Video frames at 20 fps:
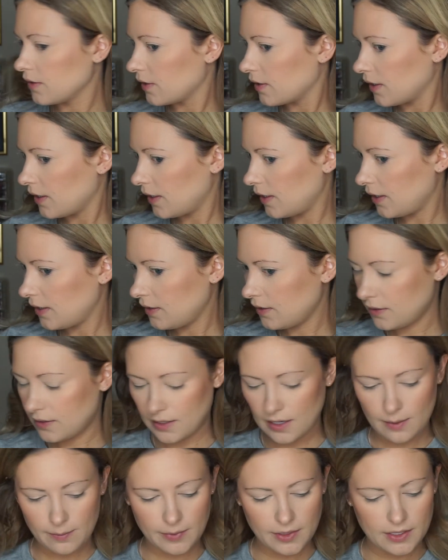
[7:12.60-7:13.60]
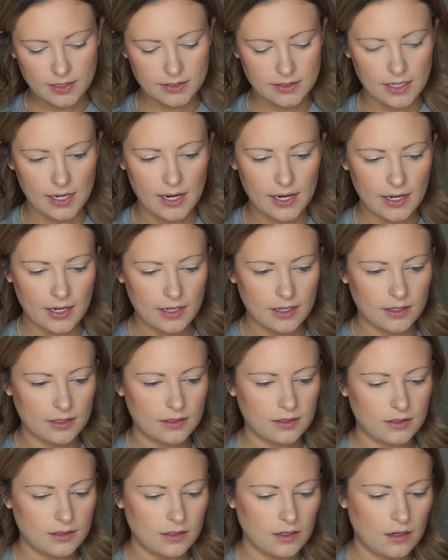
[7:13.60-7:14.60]
Okay, now I'm going to take
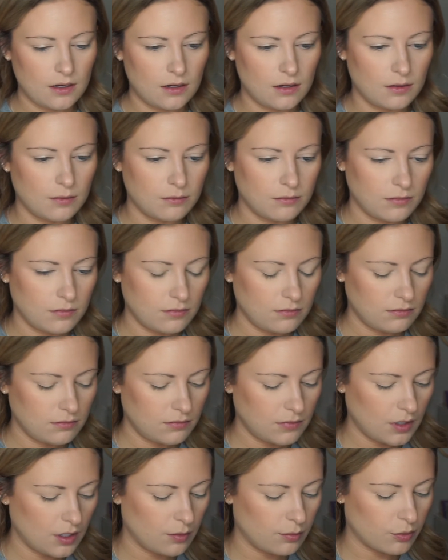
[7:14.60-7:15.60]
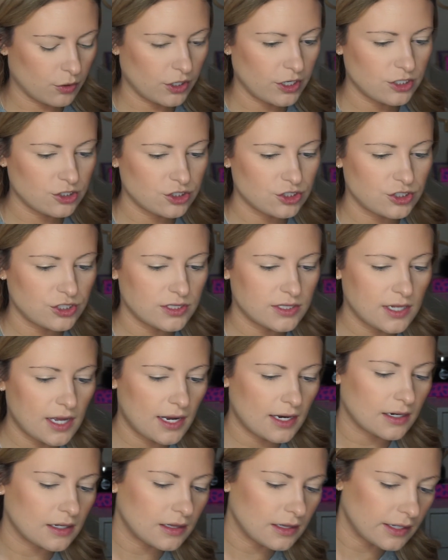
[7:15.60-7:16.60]
a brush and just
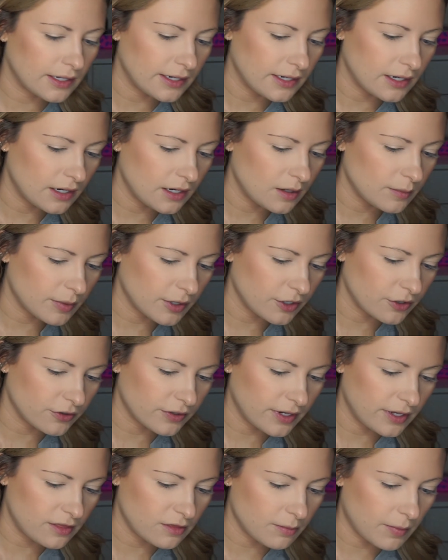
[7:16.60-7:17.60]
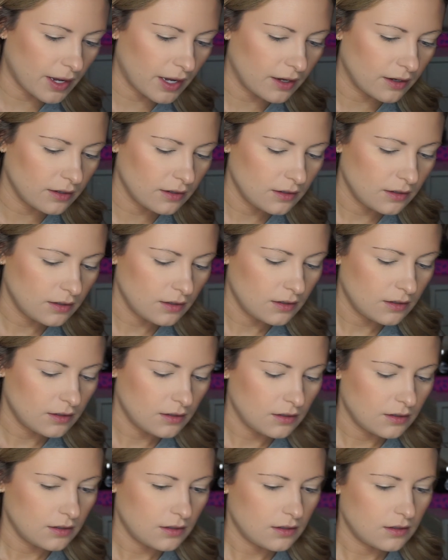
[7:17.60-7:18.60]
kind of clean up underneath my
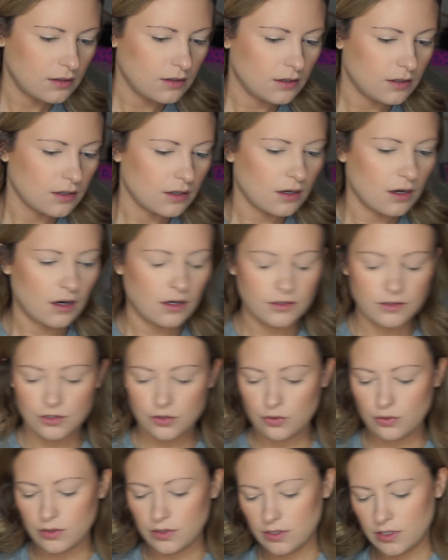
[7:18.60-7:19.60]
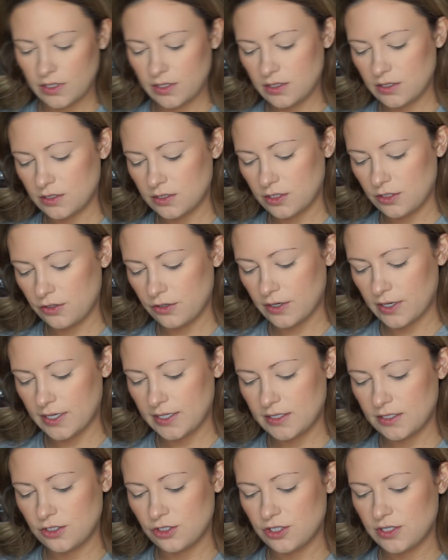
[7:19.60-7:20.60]
contour. Nothing too
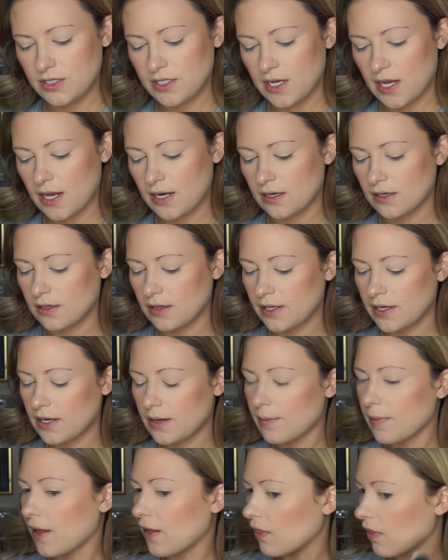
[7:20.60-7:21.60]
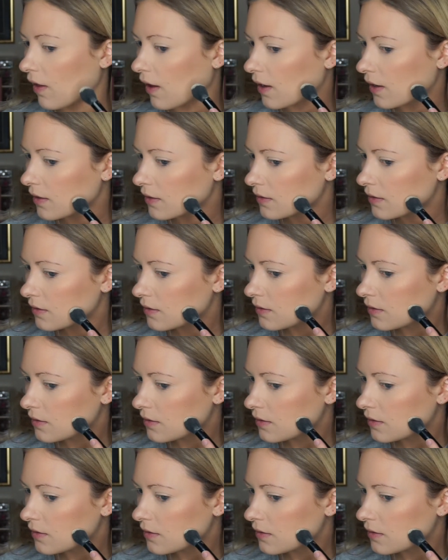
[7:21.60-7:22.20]
crazy, just to kind of clean up that line.